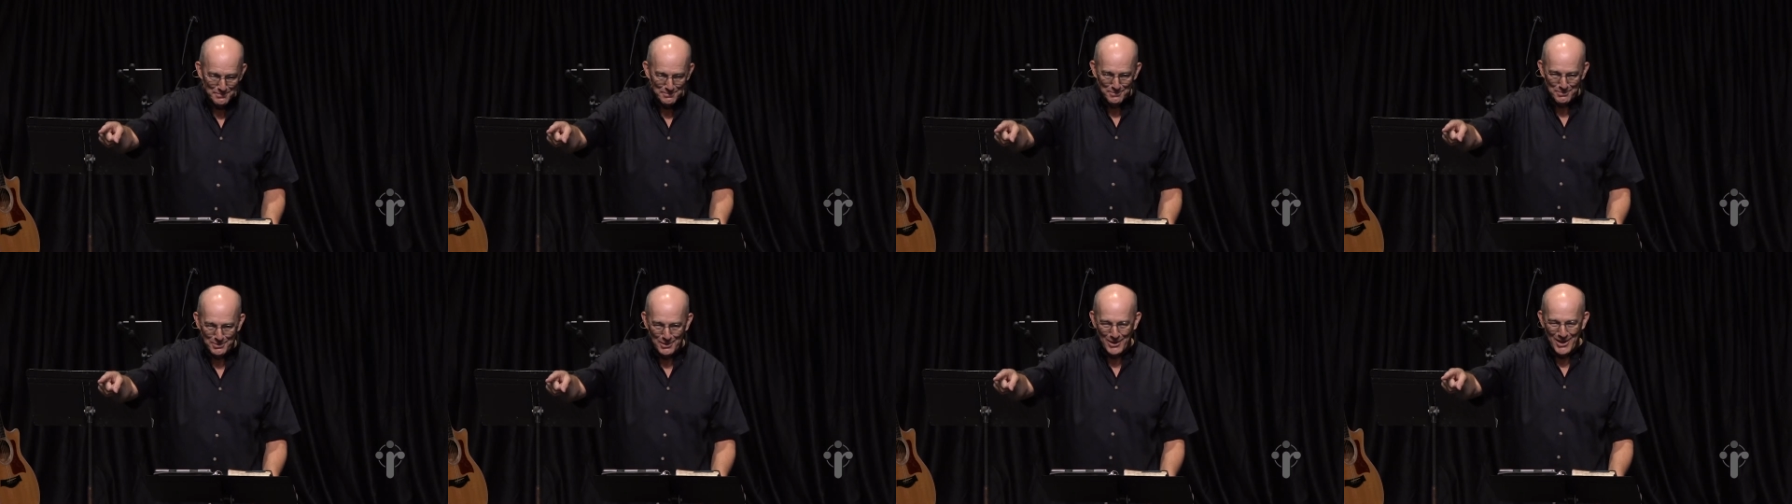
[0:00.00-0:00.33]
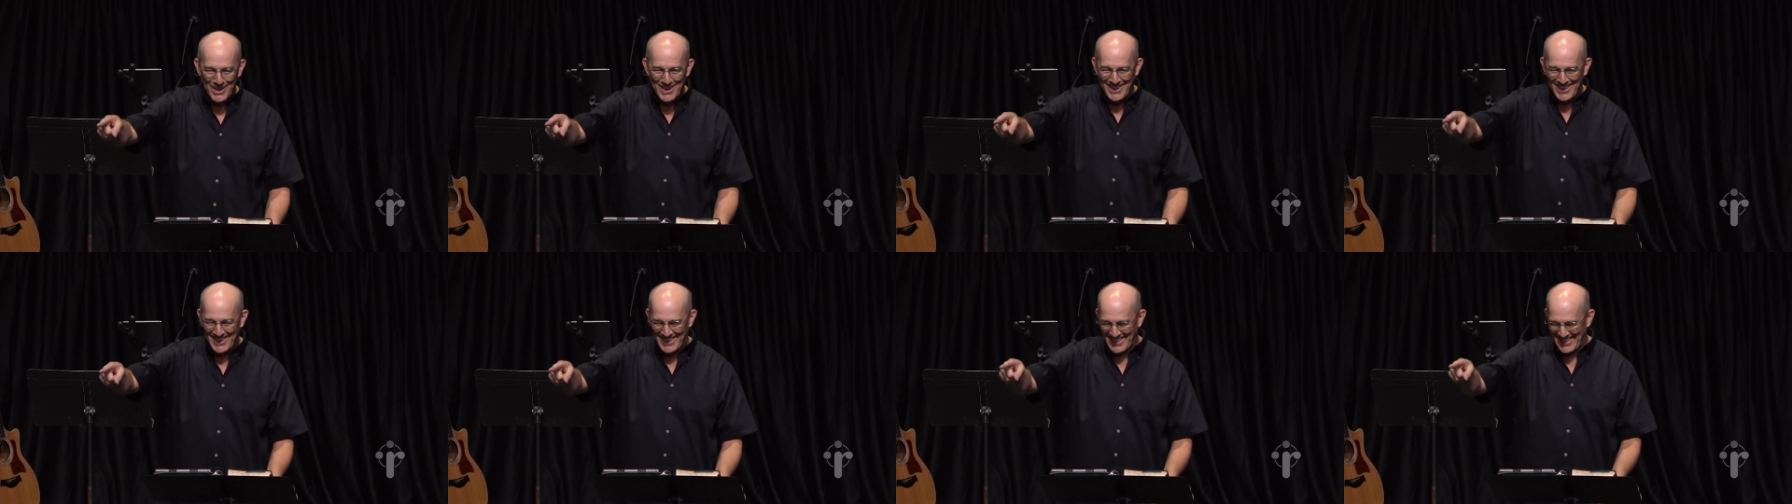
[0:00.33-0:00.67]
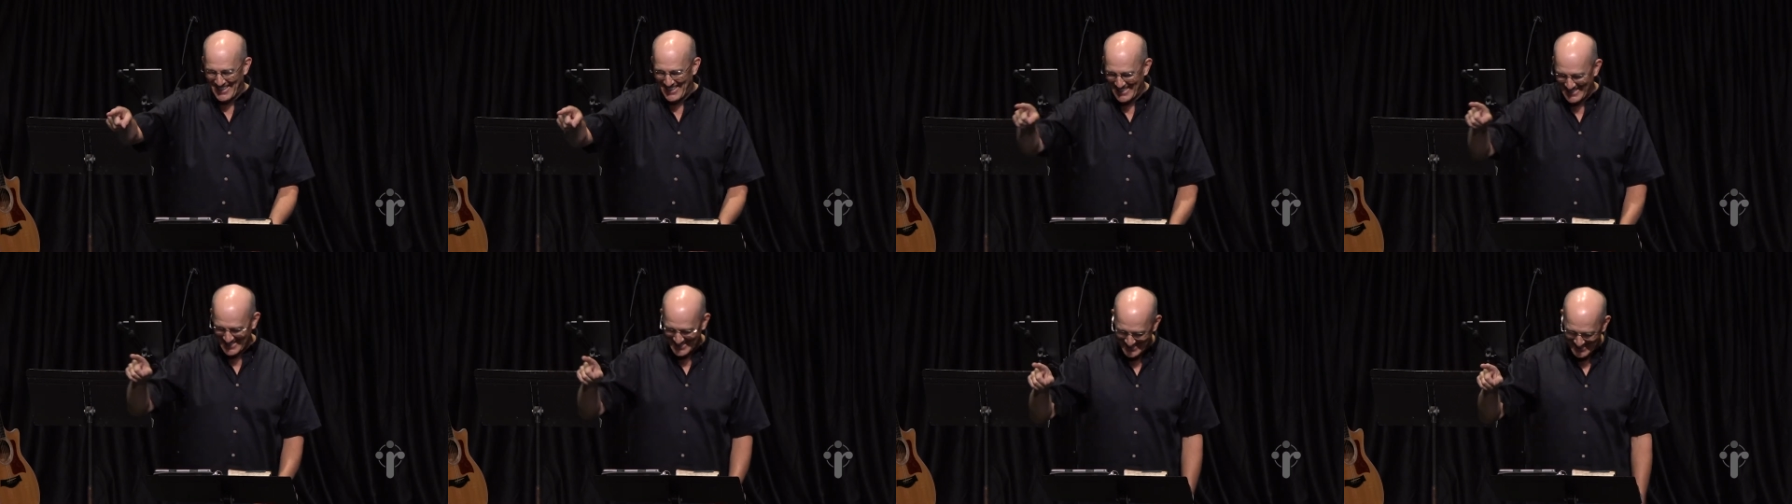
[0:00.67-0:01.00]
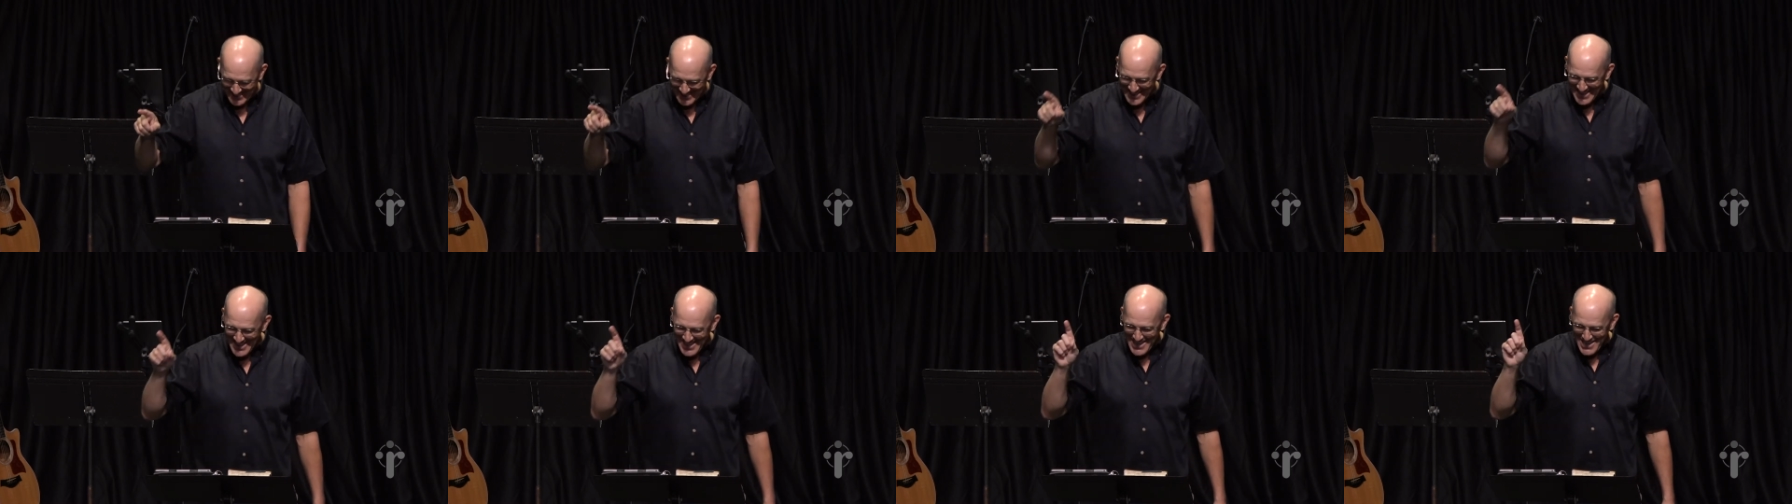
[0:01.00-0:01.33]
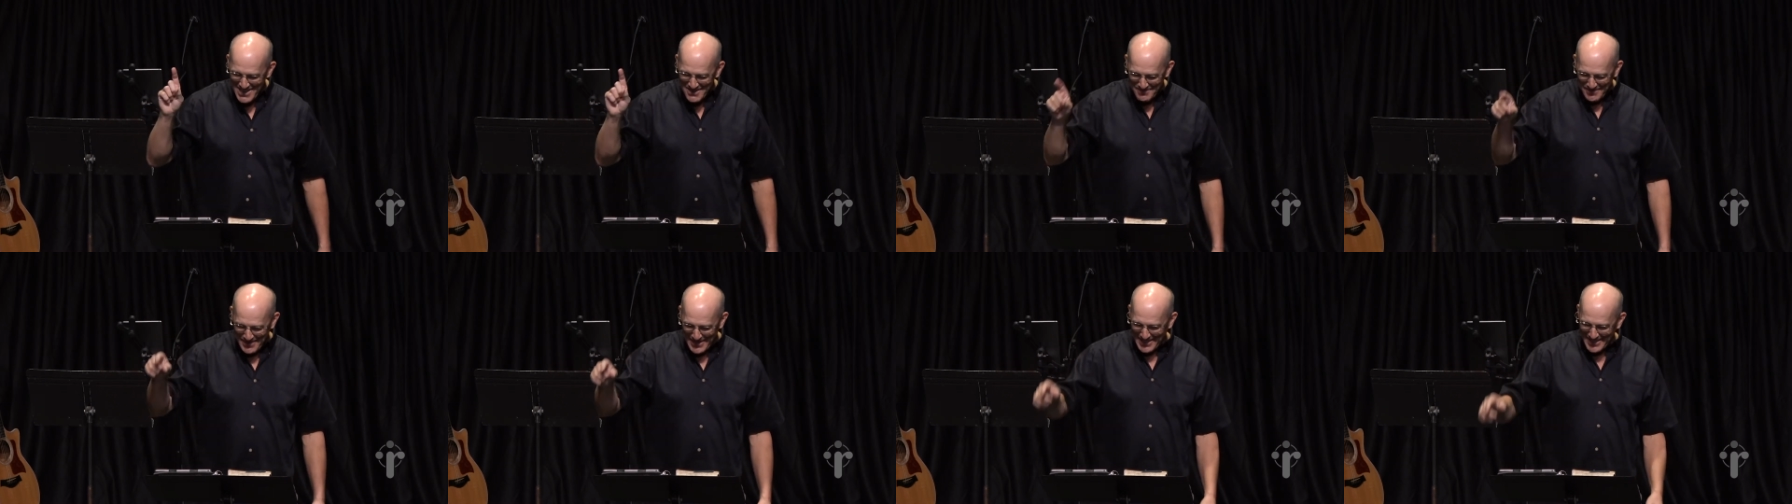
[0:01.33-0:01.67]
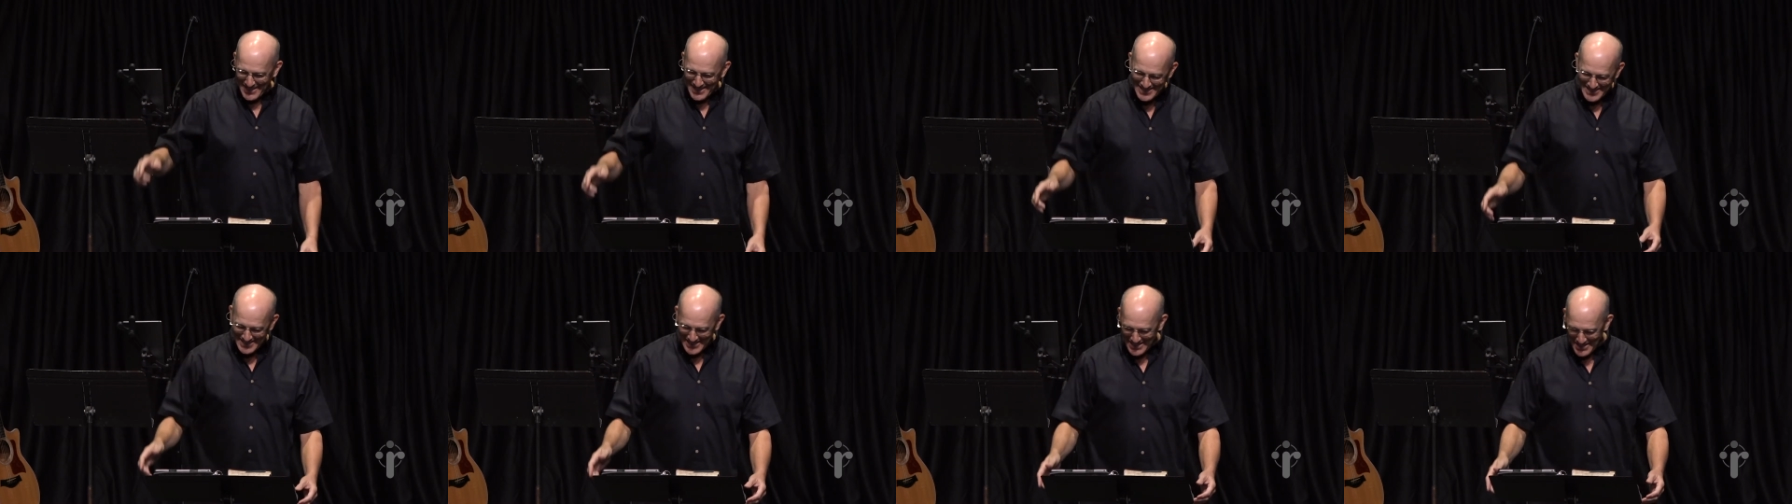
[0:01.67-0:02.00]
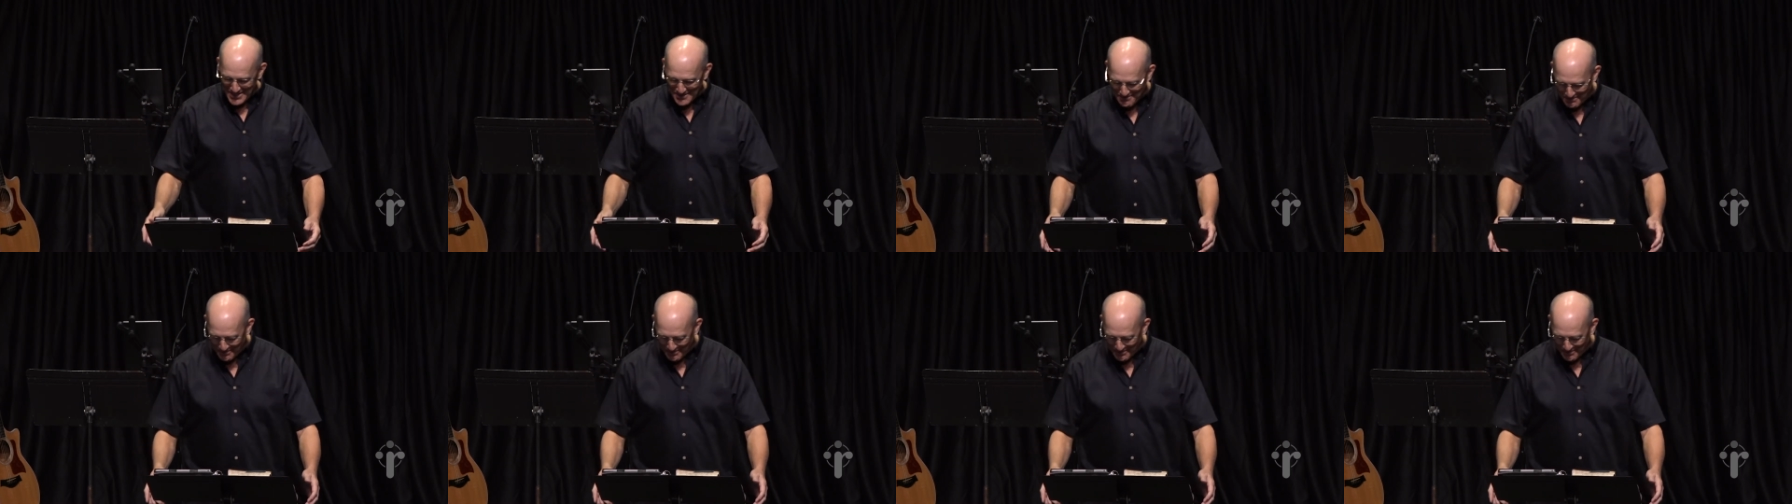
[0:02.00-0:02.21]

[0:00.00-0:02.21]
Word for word: prize. Peanuts and a